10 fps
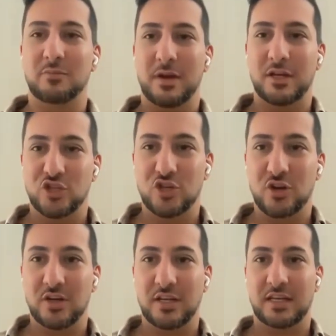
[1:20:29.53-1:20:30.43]
just
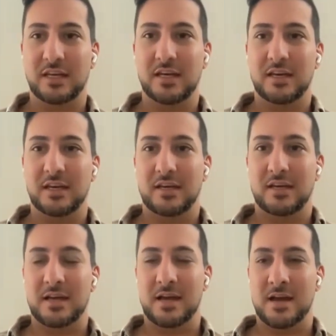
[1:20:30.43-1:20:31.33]
started my
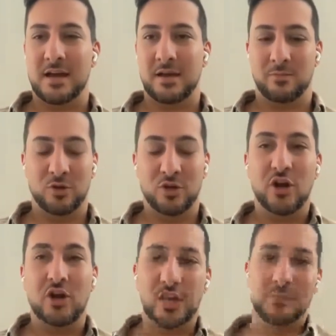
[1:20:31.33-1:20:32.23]
journey
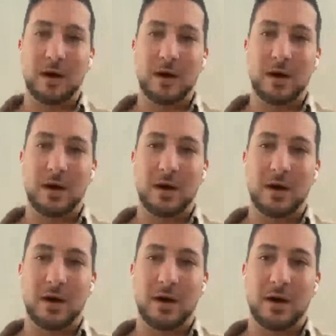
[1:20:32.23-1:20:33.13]

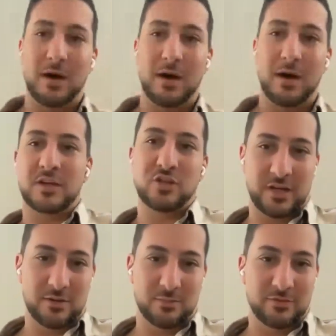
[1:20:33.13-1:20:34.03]
learning about
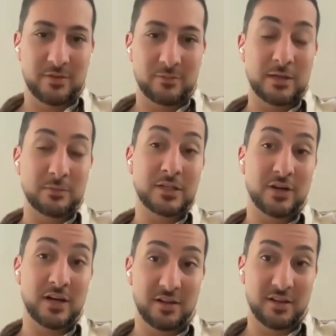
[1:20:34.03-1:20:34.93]
professional
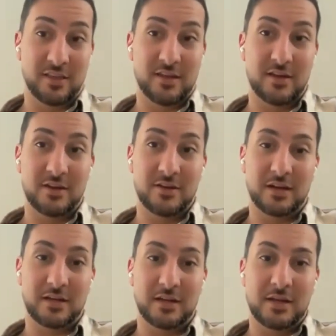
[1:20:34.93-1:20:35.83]
mental health,
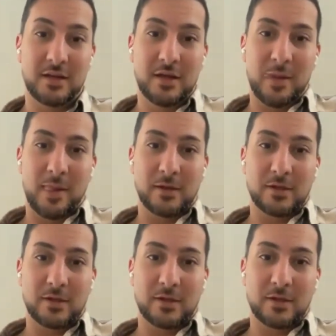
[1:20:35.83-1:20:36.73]

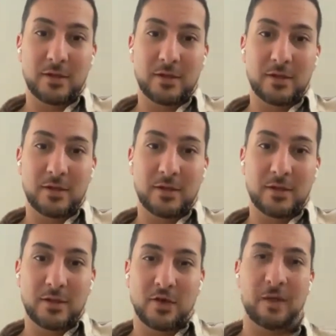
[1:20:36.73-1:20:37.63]
right?
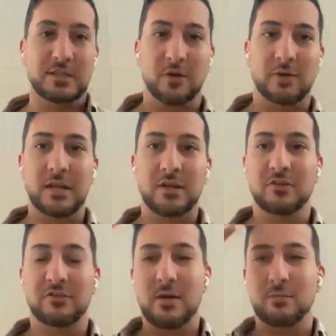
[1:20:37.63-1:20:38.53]
So a
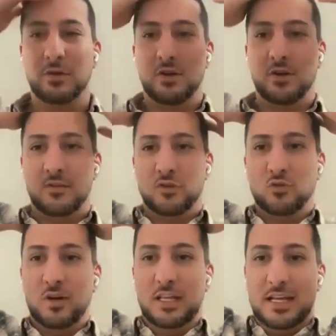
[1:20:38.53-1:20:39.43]
few months ago,
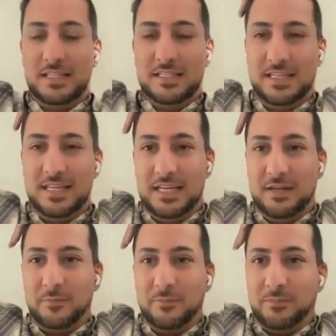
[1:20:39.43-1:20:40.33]
in November
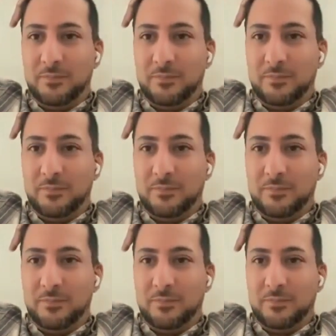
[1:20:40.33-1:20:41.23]
of
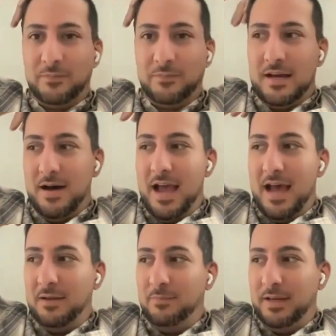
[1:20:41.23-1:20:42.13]
2019,
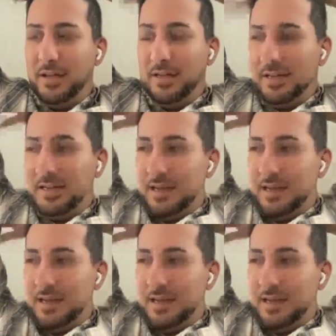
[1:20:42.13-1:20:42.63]
I